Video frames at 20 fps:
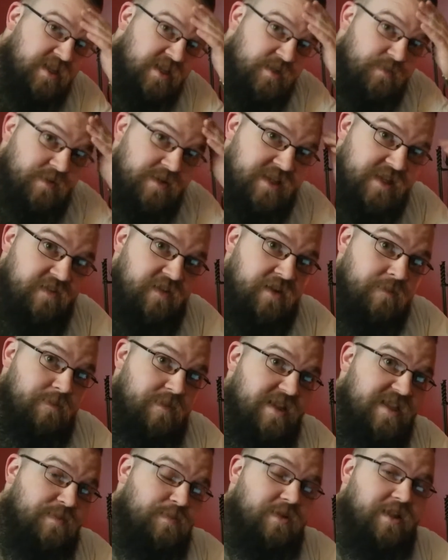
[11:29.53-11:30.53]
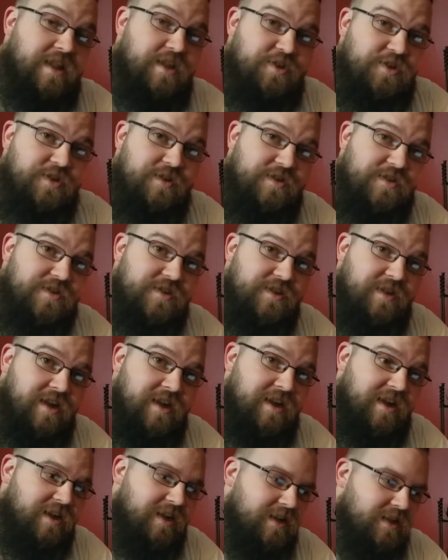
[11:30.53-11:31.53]
specific mispleasures
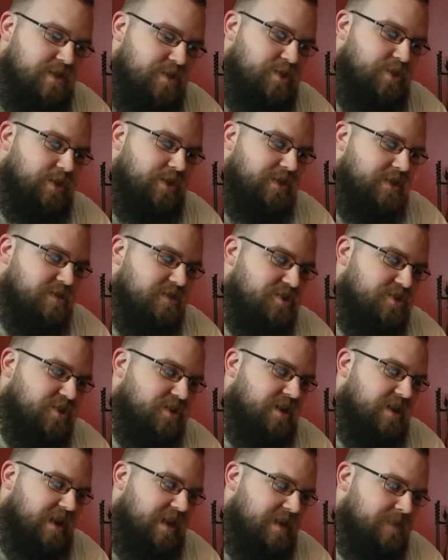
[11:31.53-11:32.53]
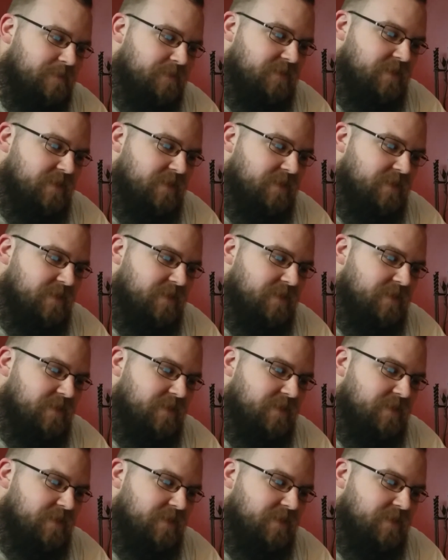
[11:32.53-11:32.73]
during your journey